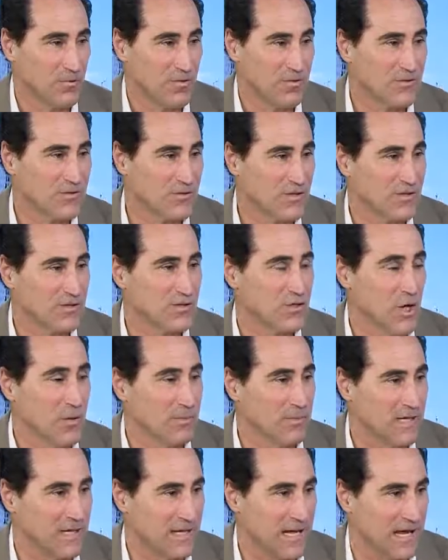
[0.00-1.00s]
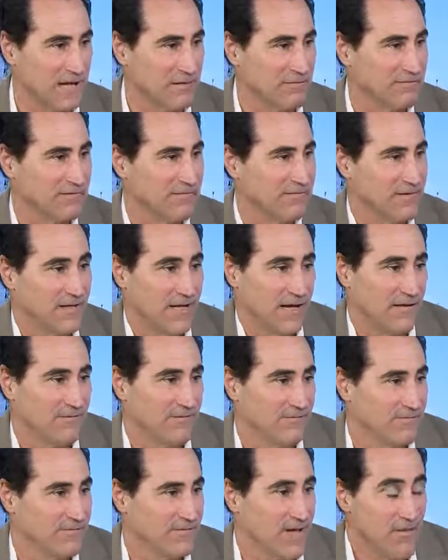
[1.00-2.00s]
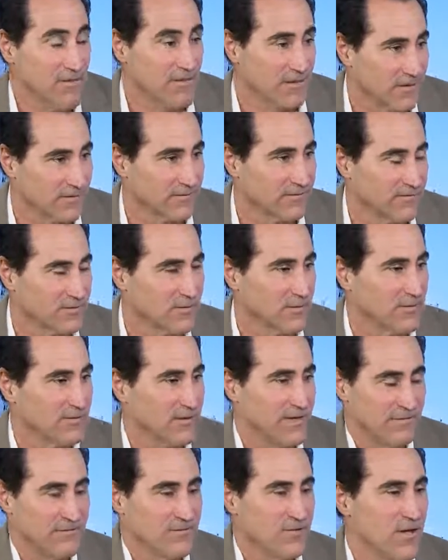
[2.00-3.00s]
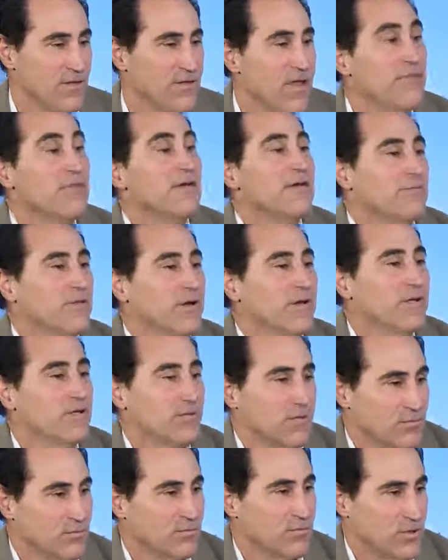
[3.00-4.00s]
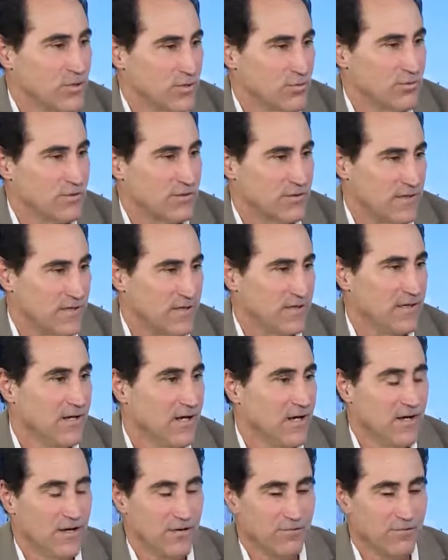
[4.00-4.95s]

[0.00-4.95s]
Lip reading: What does Germany have? They have nothing. Right. So they have nothing really to reduce the